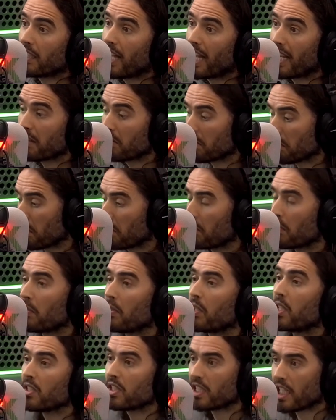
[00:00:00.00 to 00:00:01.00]

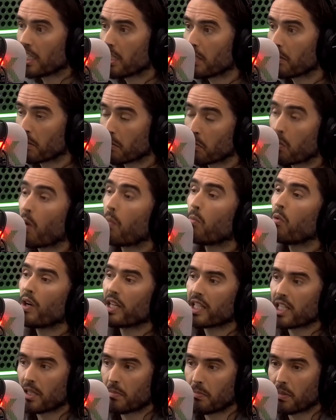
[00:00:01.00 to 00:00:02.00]
and continue the one. What
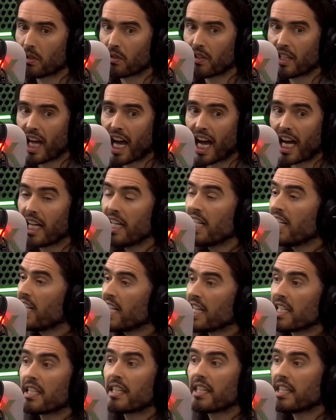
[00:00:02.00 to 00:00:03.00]
exists beyond
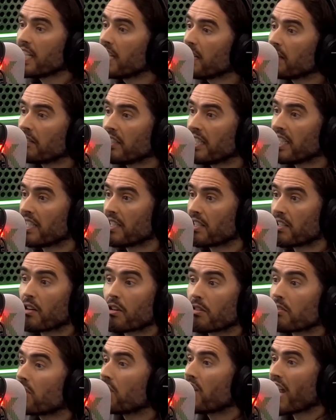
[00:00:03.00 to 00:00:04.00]
that is theories,
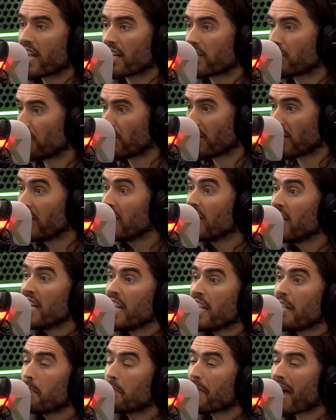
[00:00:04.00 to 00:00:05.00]
conjecture,
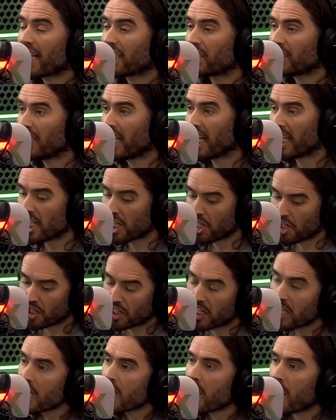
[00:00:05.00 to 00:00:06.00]

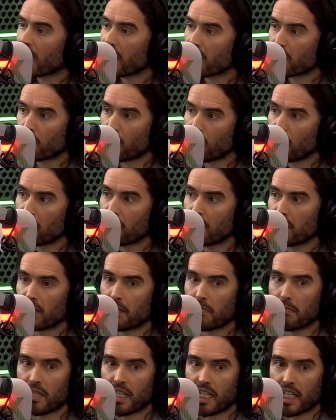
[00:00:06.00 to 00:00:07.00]
imagination, and it's curious
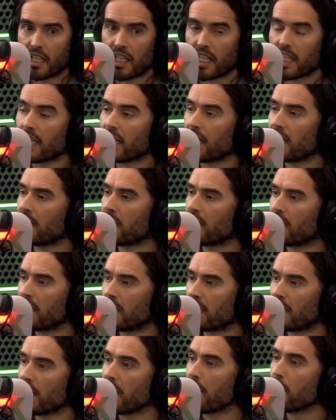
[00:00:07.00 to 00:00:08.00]
to me that it's
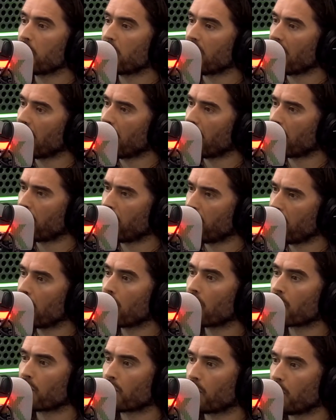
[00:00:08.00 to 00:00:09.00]
steeped in our
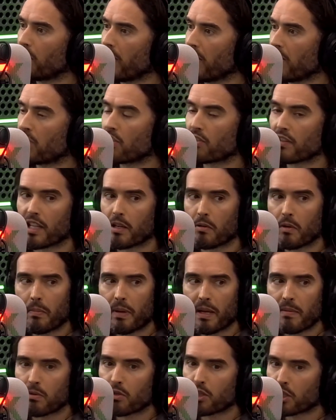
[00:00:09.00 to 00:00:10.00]
theological history. There were
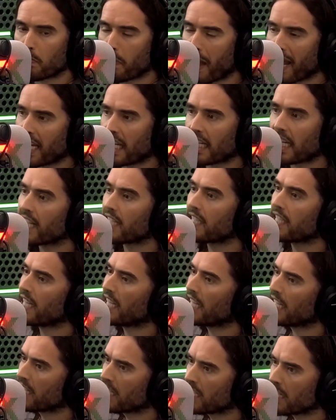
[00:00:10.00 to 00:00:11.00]
people
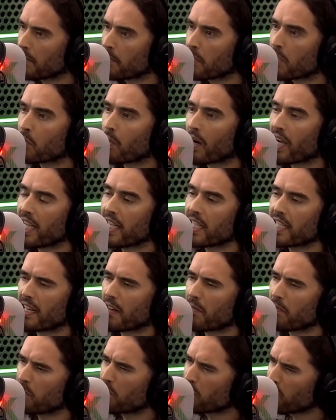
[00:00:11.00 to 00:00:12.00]
speculating in similar ways and